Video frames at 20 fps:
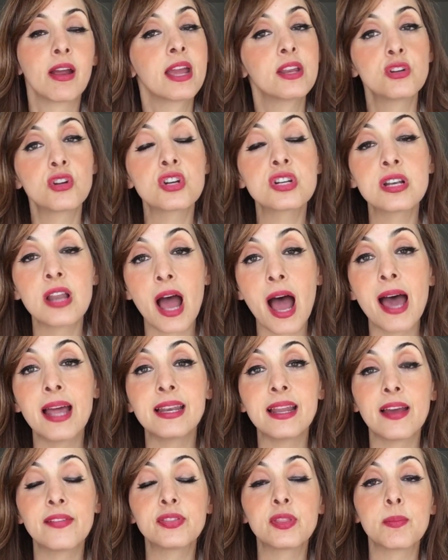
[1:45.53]
and you're
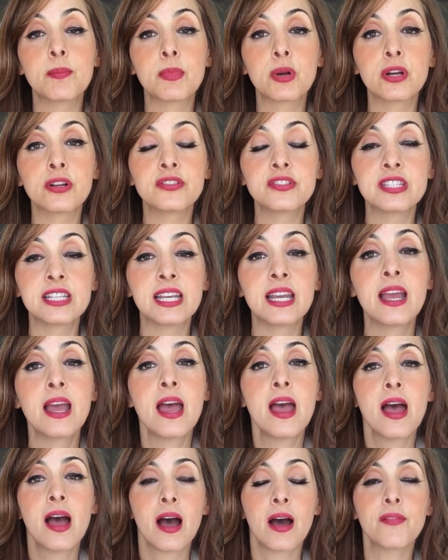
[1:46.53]
not at the mercy
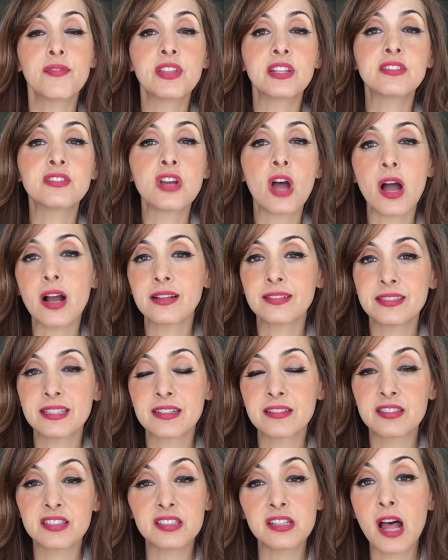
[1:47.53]
of the
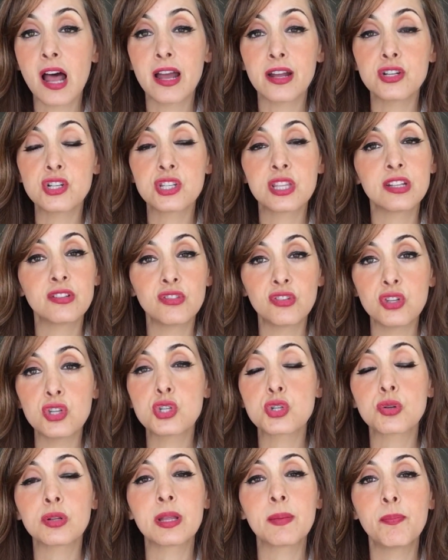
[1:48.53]
toxic sludge that's
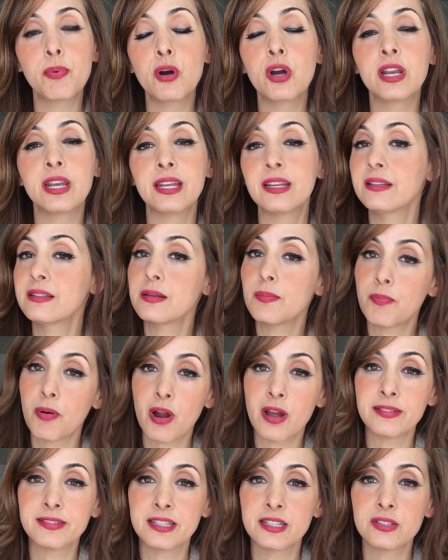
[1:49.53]
usually put into
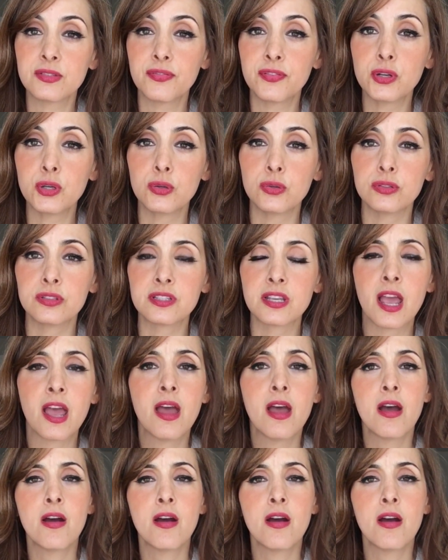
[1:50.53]
processed foods,